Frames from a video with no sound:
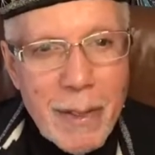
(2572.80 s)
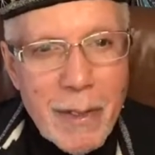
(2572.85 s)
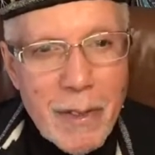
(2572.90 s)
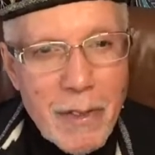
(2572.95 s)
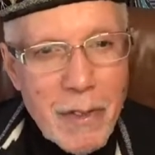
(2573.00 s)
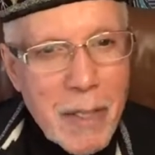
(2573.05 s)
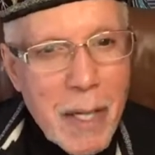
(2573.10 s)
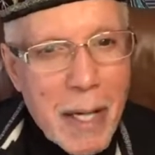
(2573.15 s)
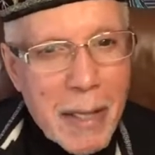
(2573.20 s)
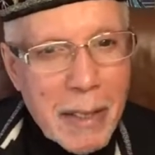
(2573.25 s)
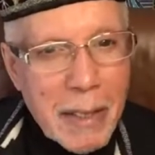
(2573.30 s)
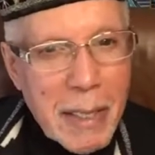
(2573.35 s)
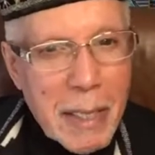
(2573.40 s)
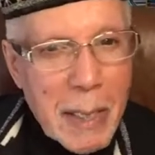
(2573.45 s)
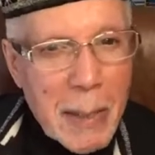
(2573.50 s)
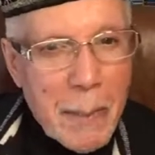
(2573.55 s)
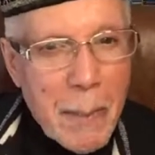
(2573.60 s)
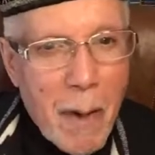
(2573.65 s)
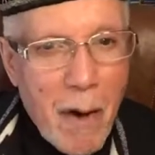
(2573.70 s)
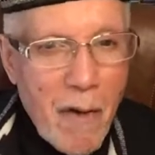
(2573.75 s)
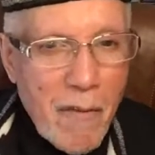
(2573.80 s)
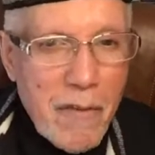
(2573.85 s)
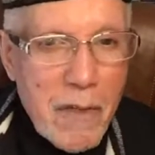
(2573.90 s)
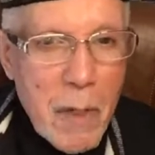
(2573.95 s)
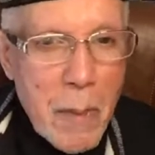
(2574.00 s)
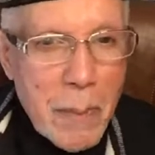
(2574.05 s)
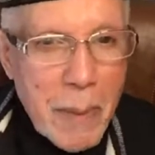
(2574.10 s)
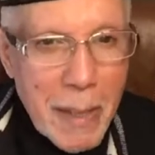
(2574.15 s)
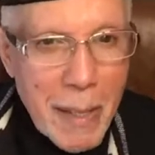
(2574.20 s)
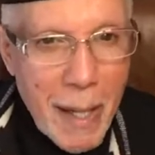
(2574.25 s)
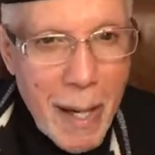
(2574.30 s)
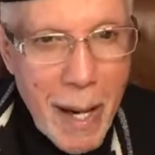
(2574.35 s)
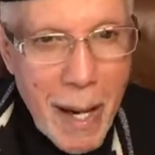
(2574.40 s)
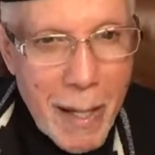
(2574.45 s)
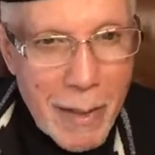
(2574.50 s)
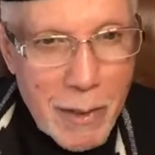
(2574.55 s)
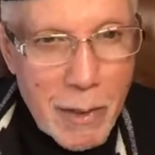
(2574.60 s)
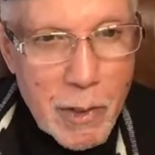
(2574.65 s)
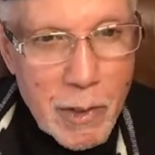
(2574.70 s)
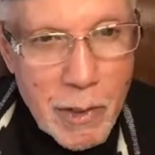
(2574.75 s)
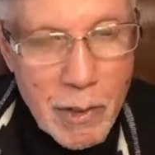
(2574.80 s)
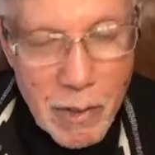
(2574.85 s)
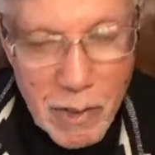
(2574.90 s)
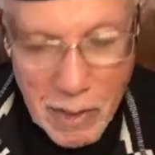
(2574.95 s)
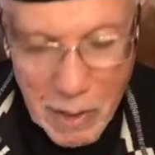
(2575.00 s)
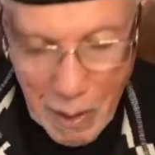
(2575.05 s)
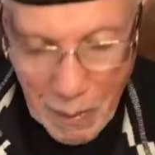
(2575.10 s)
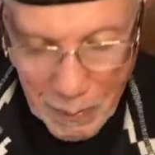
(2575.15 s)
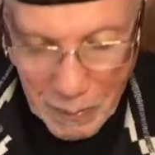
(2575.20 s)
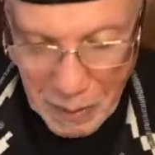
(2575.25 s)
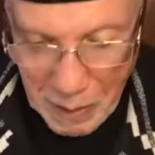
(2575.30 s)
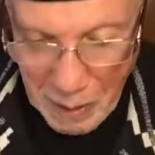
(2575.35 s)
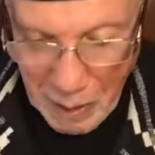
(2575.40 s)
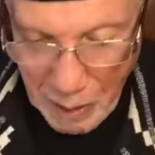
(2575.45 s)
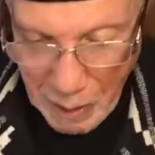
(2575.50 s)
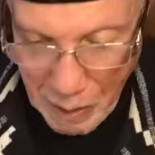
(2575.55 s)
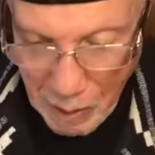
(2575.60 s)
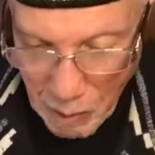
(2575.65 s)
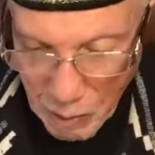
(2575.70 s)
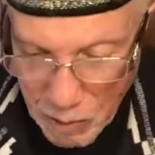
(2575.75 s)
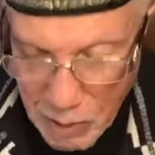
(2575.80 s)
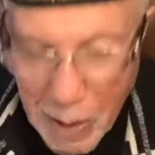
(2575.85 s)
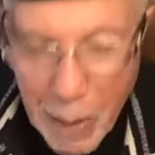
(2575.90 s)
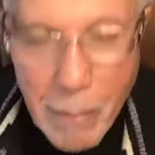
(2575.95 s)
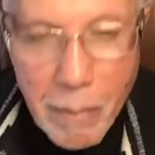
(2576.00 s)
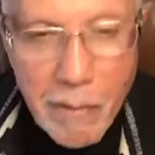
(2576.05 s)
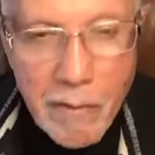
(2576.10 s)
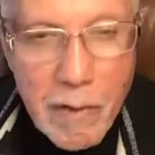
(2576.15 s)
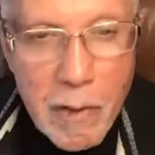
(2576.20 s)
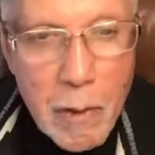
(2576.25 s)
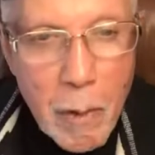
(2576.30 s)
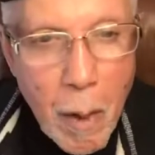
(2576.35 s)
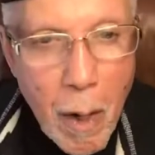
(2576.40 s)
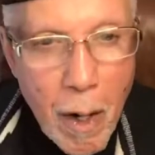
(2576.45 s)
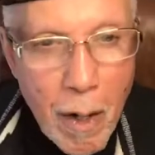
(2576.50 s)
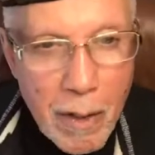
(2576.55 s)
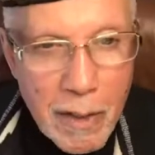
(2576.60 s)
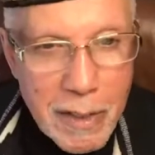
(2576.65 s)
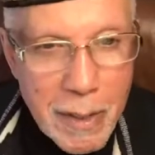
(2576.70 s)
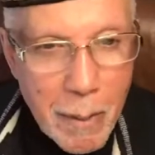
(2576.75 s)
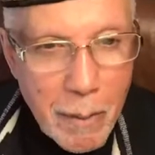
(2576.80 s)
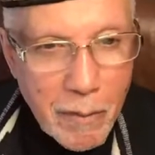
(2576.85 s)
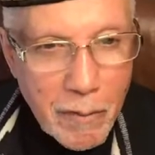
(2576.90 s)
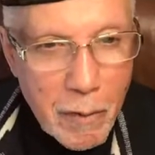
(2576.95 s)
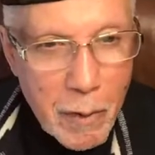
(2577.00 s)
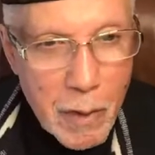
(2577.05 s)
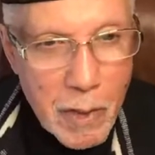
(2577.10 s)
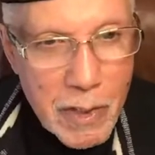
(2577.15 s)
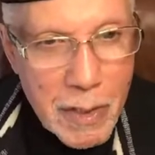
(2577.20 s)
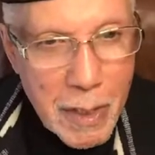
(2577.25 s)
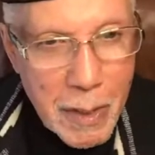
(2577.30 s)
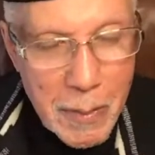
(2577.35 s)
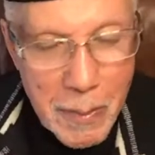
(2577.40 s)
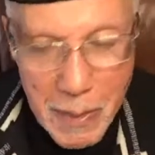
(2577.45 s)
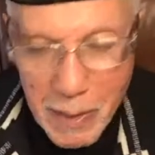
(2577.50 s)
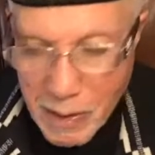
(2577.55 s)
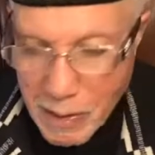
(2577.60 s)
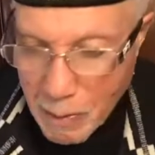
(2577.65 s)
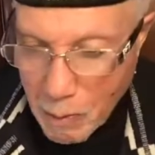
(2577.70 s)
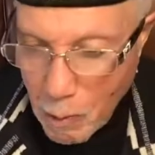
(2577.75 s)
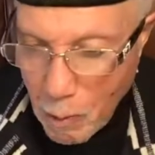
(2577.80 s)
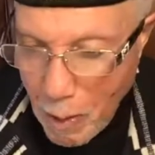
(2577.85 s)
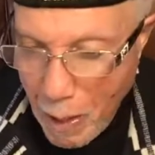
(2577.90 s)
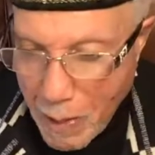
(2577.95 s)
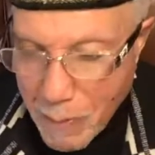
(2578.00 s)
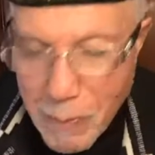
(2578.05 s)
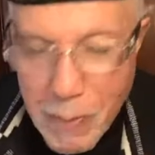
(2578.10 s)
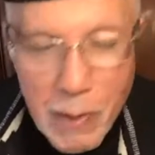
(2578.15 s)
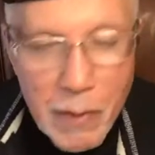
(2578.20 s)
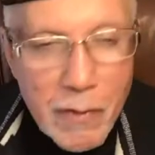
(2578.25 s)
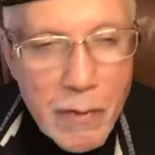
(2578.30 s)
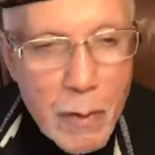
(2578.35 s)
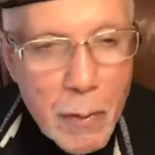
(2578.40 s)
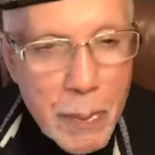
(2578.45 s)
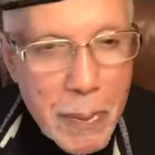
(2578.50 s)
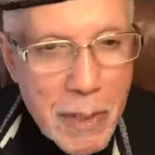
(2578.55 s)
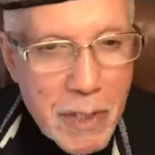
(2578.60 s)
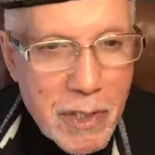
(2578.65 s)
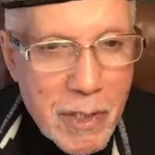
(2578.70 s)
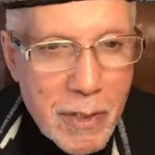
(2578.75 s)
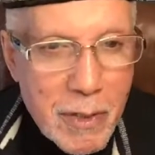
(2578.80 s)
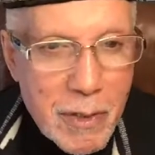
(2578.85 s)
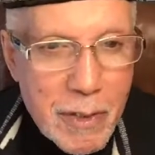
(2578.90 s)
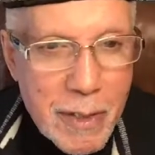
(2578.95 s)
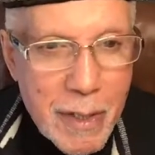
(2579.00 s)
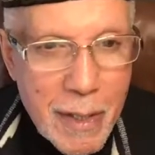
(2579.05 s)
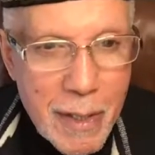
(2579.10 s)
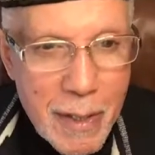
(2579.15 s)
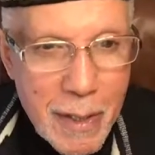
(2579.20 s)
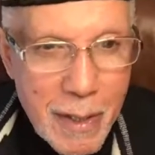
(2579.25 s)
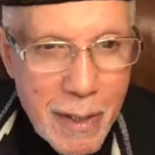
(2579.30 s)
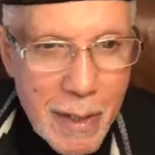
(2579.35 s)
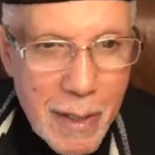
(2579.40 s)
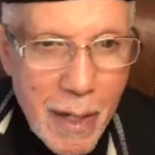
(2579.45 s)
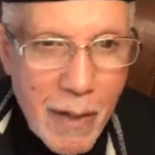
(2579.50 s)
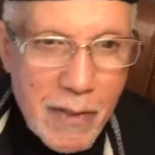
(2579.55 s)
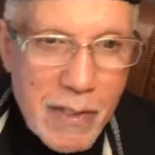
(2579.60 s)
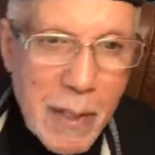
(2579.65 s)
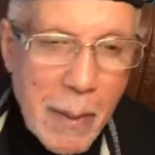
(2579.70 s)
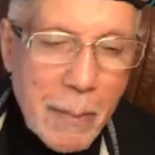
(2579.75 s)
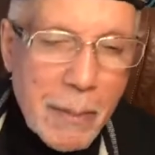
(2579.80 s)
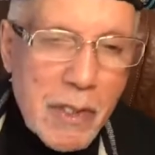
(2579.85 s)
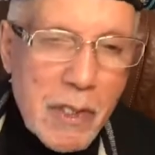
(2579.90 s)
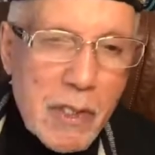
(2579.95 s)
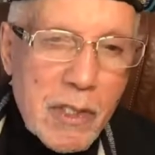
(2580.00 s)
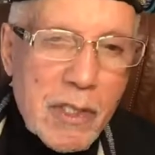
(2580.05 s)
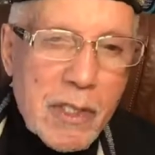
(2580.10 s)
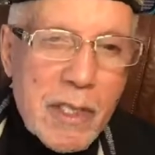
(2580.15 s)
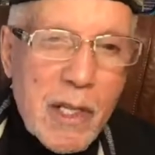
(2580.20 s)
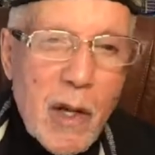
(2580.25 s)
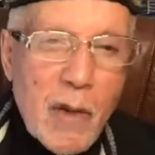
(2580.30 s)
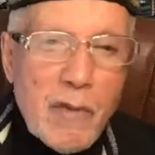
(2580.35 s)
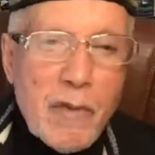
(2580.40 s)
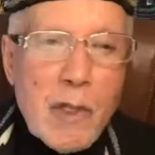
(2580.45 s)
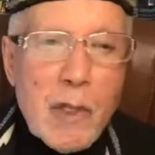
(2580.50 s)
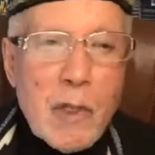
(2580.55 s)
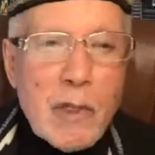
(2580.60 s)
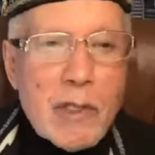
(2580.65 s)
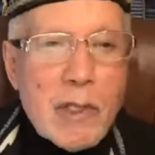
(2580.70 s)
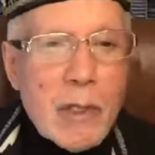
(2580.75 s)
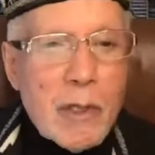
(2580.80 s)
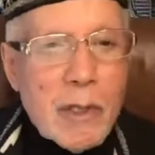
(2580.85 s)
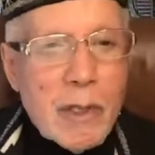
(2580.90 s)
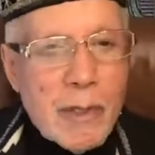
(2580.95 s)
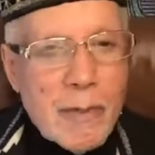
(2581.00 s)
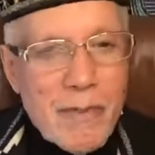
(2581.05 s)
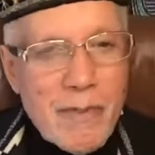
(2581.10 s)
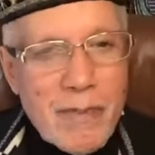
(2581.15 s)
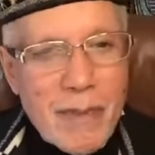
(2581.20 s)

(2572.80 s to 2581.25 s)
you got to get up off your behind and do something. And I know some of you are. Some of you are sending me some quite beautiful pictures of some of the stuff you're doing